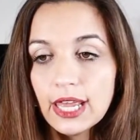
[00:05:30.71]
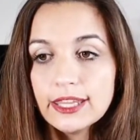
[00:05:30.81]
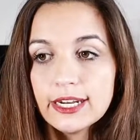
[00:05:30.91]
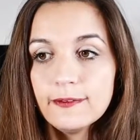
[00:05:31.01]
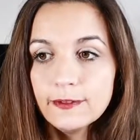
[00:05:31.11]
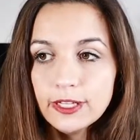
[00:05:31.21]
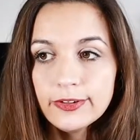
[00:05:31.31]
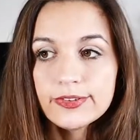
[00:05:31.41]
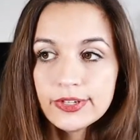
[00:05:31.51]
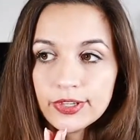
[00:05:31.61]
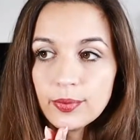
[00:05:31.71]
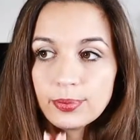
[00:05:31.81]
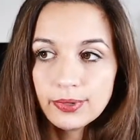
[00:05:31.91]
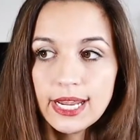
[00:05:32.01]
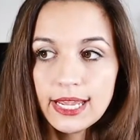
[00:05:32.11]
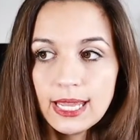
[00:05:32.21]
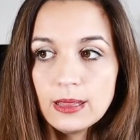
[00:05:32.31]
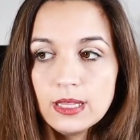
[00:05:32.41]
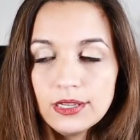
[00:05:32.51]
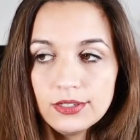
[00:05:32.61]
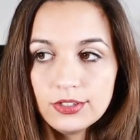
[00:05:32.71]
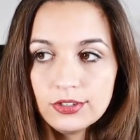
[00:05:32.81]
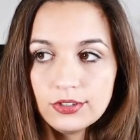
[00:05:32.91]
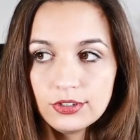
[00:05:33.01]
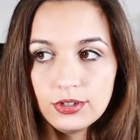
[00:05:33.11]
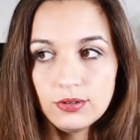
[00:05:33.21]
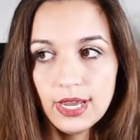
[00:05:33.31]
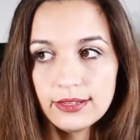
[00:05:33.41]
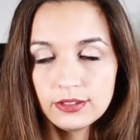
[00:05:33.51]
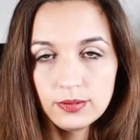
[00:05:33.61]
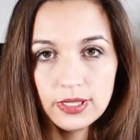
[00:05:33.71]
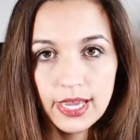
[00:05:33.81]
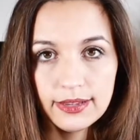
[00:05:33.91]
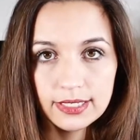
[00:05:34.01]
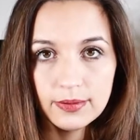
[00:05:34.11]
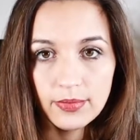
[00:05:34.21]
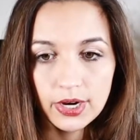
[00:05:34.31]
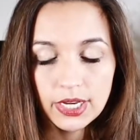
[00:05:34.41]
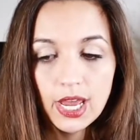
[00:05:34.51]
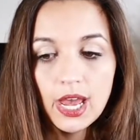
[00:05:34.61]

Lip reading: and then I feel like there's another break in this $2,000, $3,000 mark.